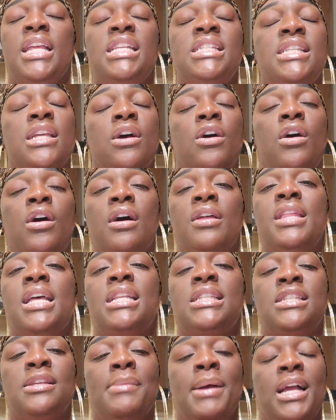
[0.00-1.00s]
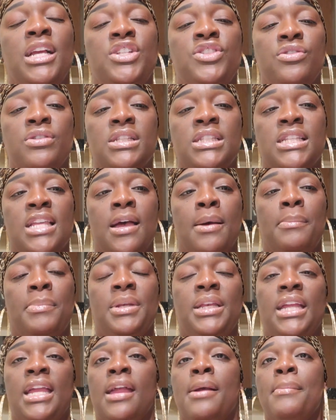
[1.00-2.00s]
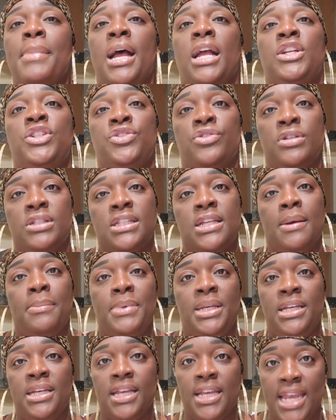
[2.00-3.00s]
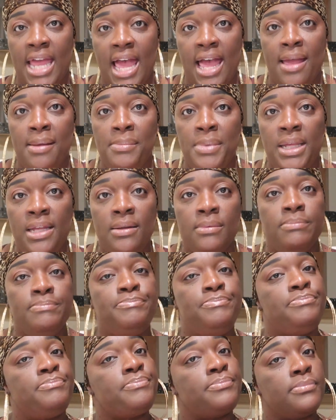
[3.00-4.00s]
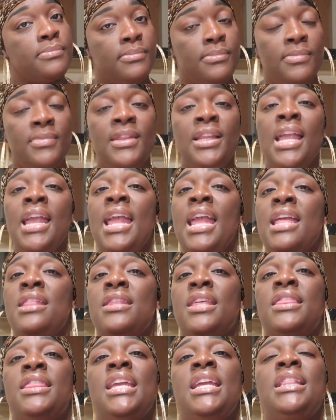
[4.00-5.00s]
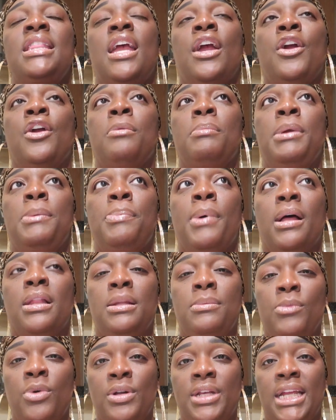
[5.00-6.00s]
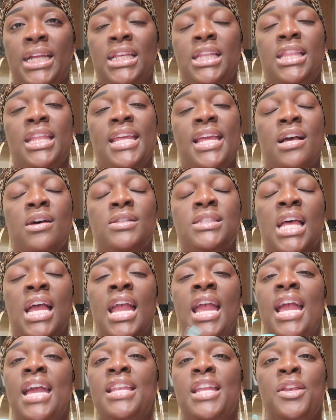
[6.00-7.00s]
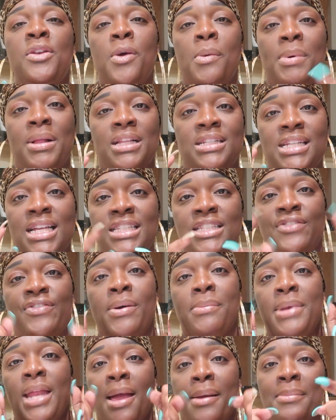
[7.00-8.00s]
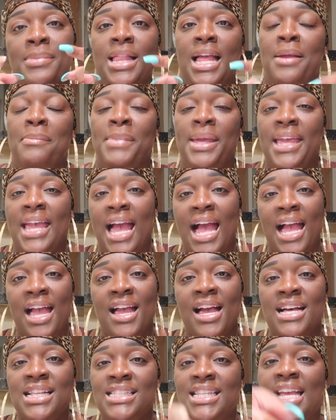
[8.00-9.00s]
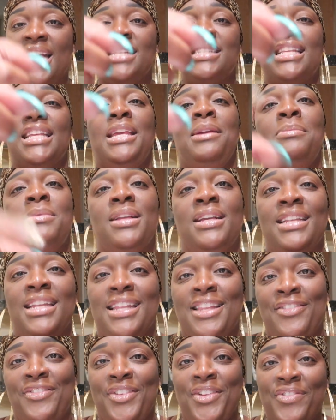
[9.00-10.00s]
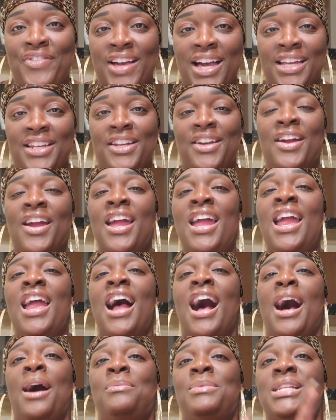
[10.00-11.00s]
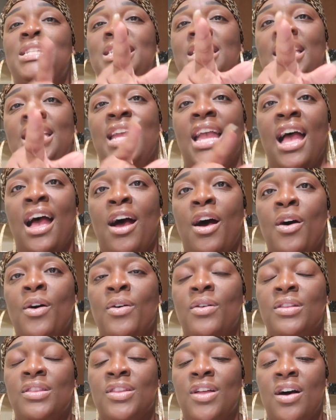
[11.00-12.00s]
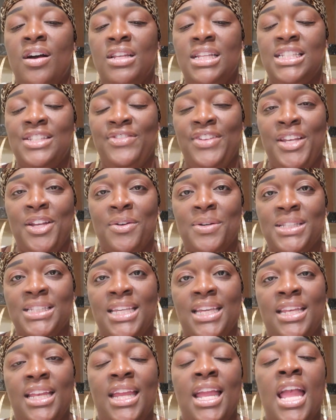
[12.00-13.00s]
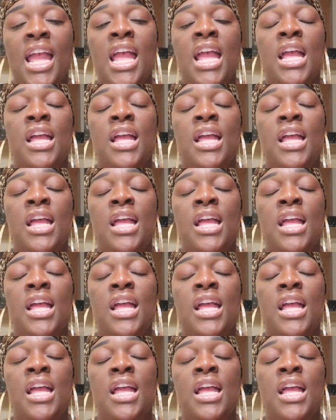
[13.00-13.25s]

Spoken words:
They sent all that to my insurance company, and my insurance company did not. Aww. And the thing that hurt me probably more than anything else, and I do apologize if I'm not like making eye contact because I keep looking at the viewfinder to see how long this video is getting.